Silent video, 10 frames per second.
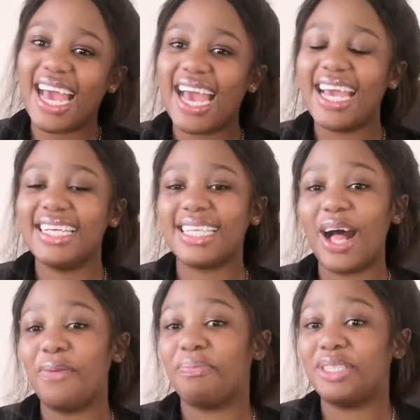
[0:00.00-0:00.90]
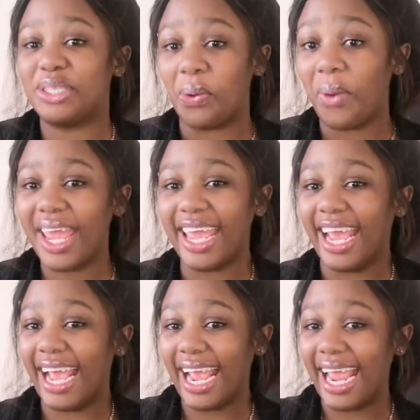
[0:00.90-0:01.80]
guys, I'll be
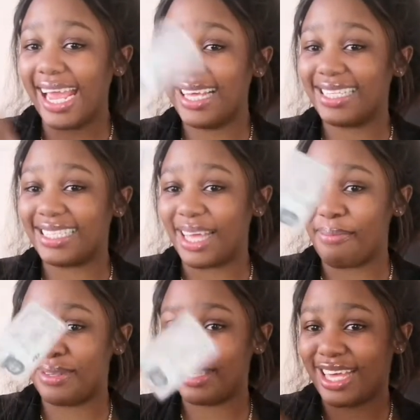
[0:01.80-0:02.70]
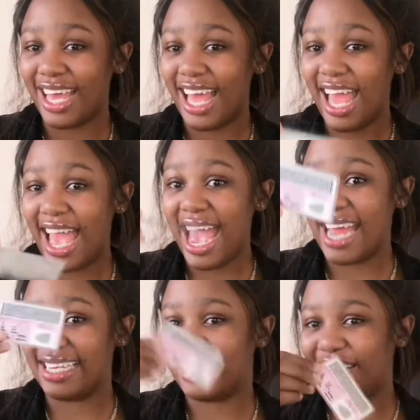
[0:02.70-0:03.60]
doing steps
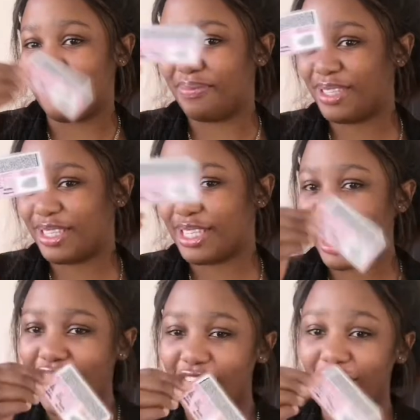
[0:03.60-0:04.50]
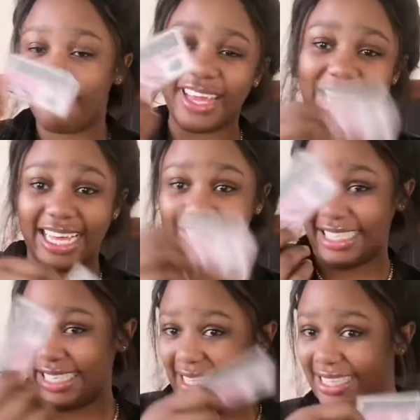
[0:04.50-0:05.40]
and tips of a
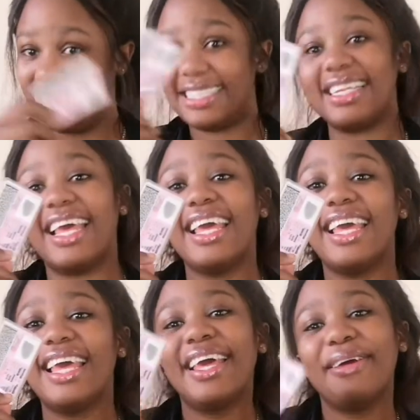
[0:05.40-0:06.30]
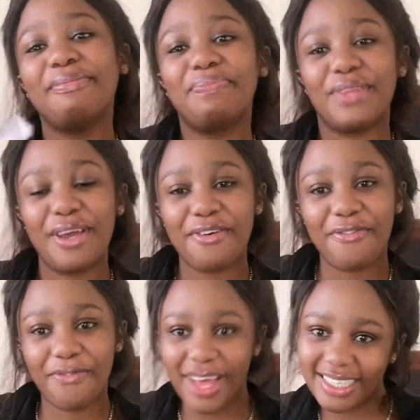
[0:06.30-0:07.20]
license, ne?
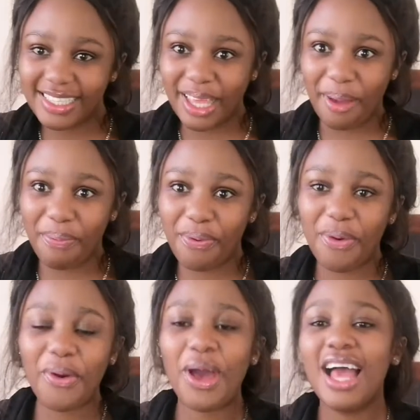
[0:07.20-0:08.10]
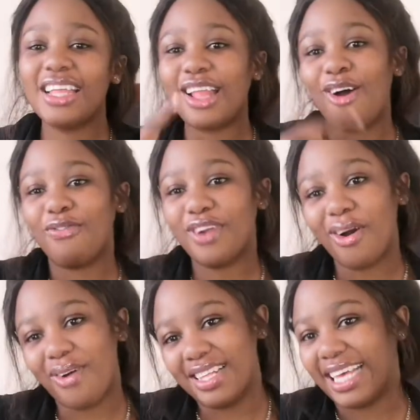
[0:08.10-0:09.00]
First step,
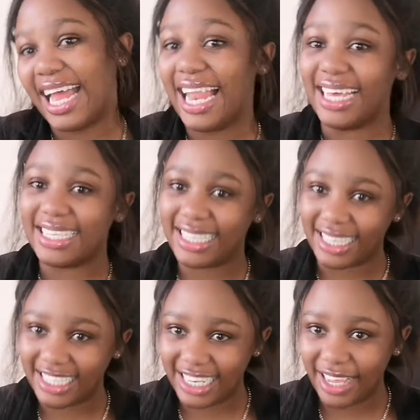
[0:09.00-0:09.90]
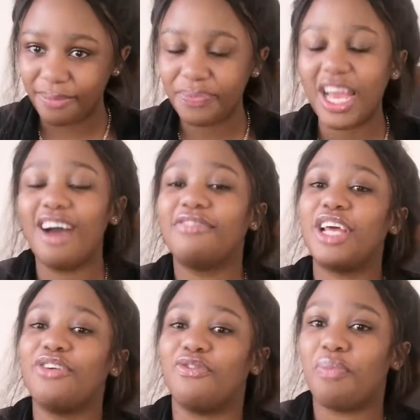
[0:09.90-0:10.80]
afuna ukwenza a license, ne?
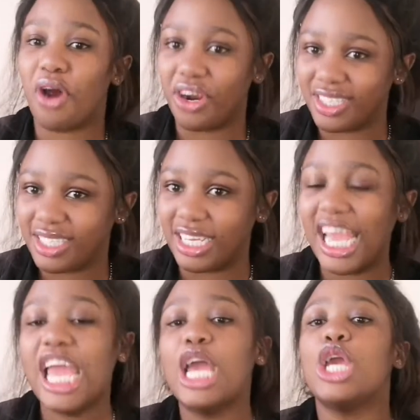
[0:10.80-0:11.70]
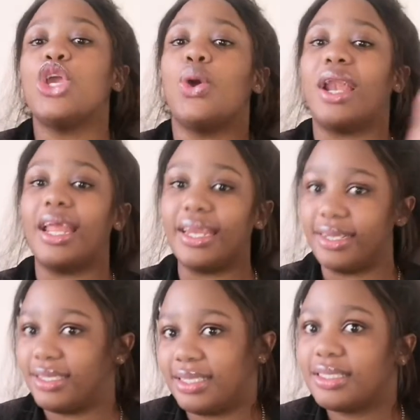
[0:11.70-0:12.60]
After you've passed your
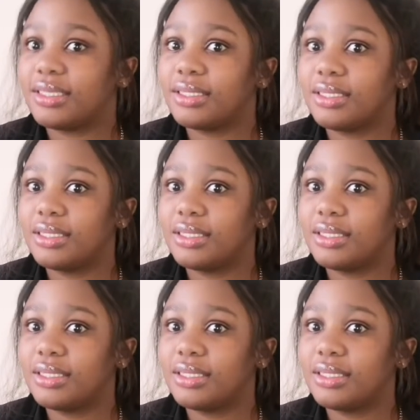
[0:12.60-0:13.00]
learners,